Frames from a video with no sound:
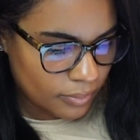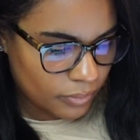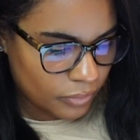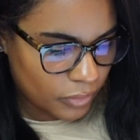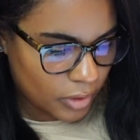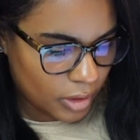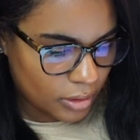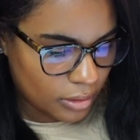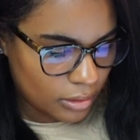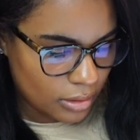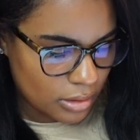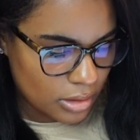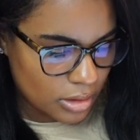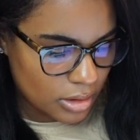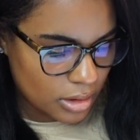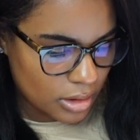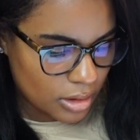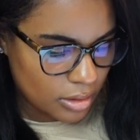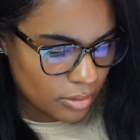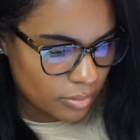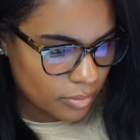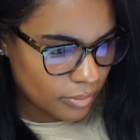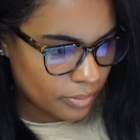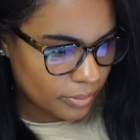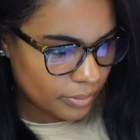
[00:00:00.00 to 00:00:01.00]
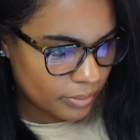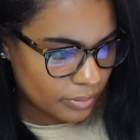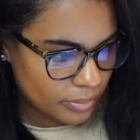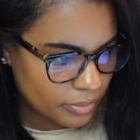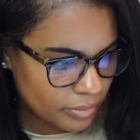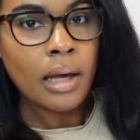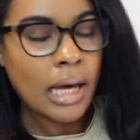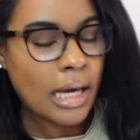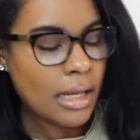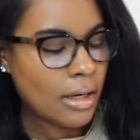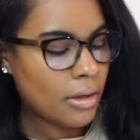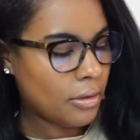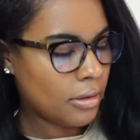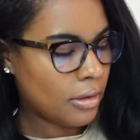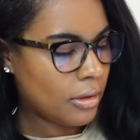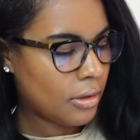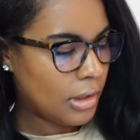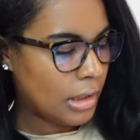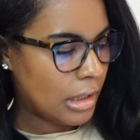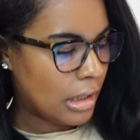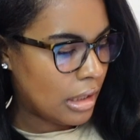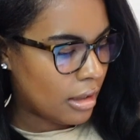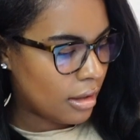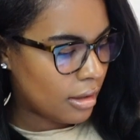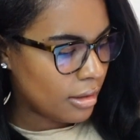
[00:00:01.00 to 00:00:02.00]
that was cheap. I don't know,
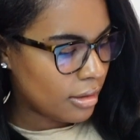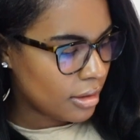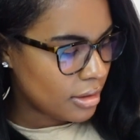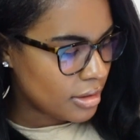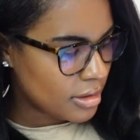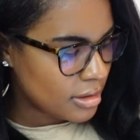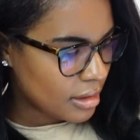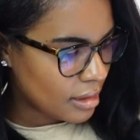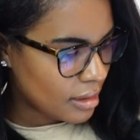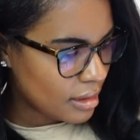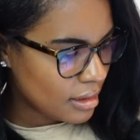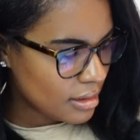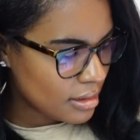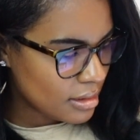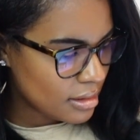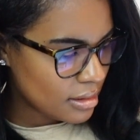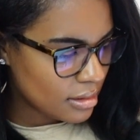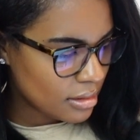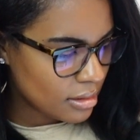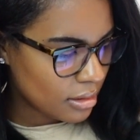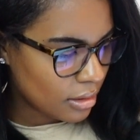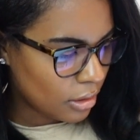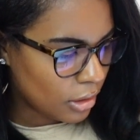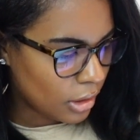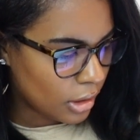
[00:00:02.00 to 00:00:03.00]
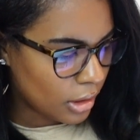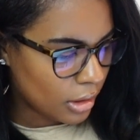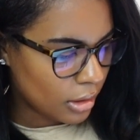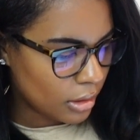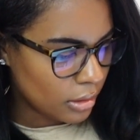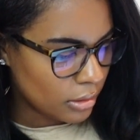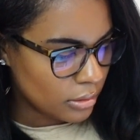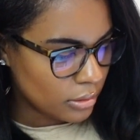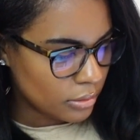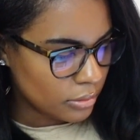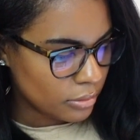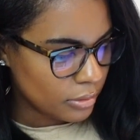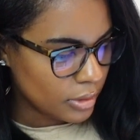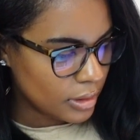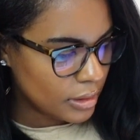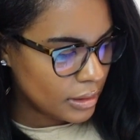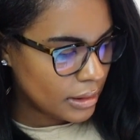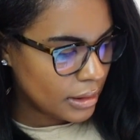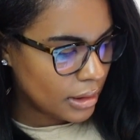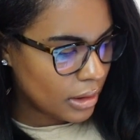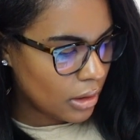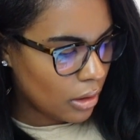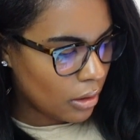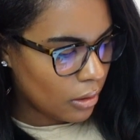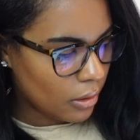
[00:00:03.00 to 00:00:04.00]
y'all. The chase are
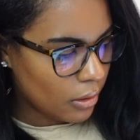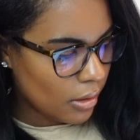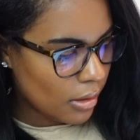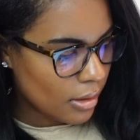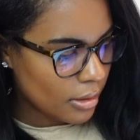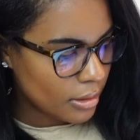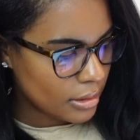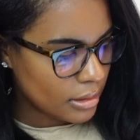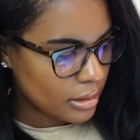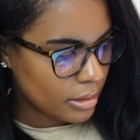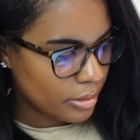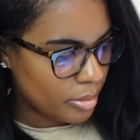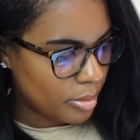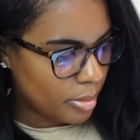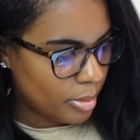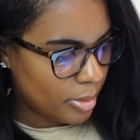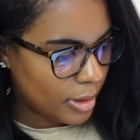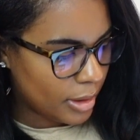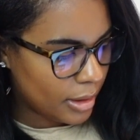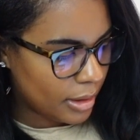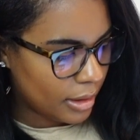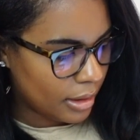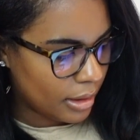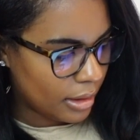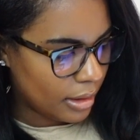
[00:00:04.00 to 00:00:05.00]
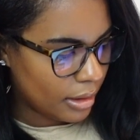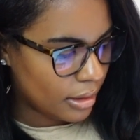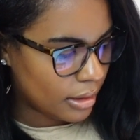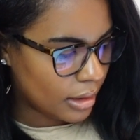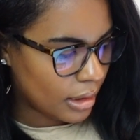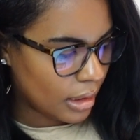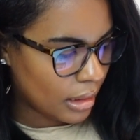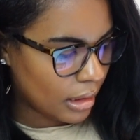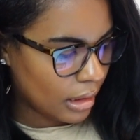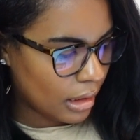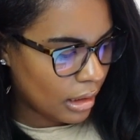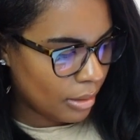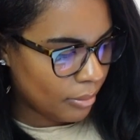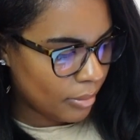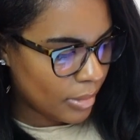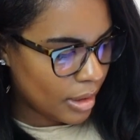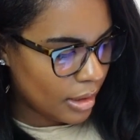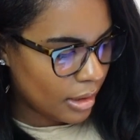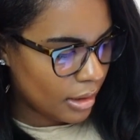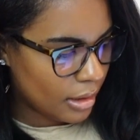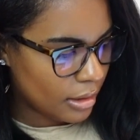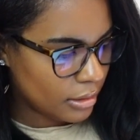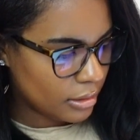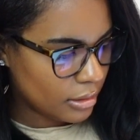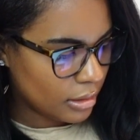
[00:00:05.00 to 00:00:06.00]
really hard to pick. I think I might
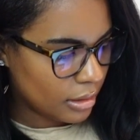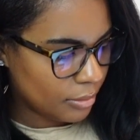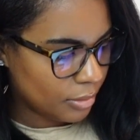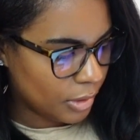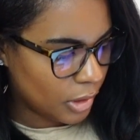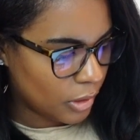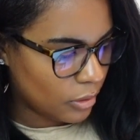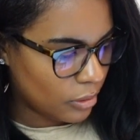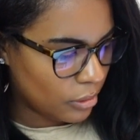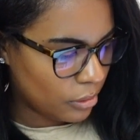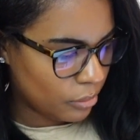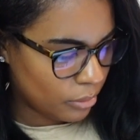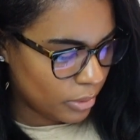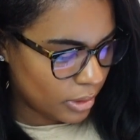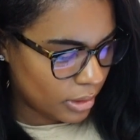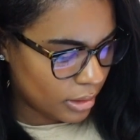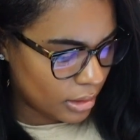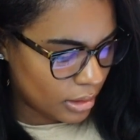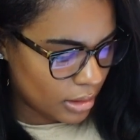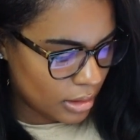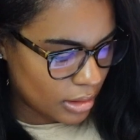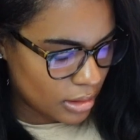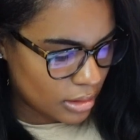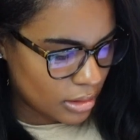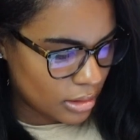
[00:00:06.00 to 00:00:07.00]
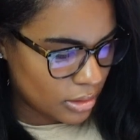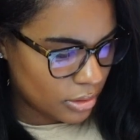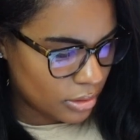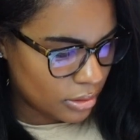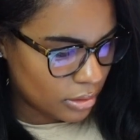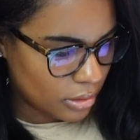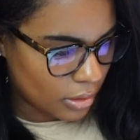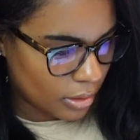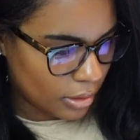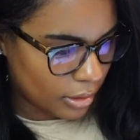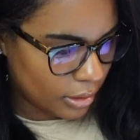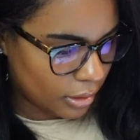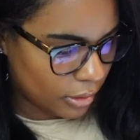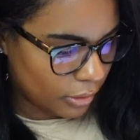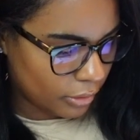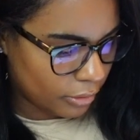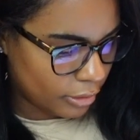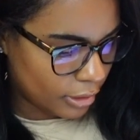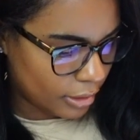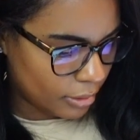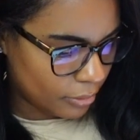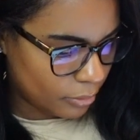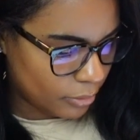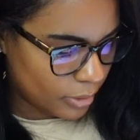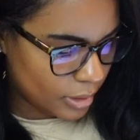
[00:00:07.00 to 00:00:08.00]
end up going with this dark
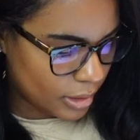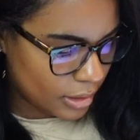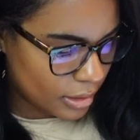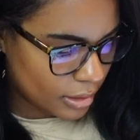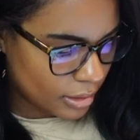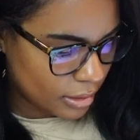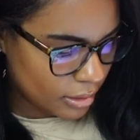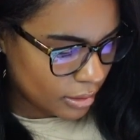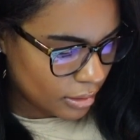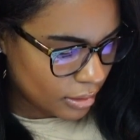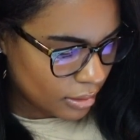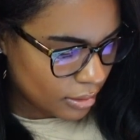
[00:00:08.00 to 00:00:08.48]
gray one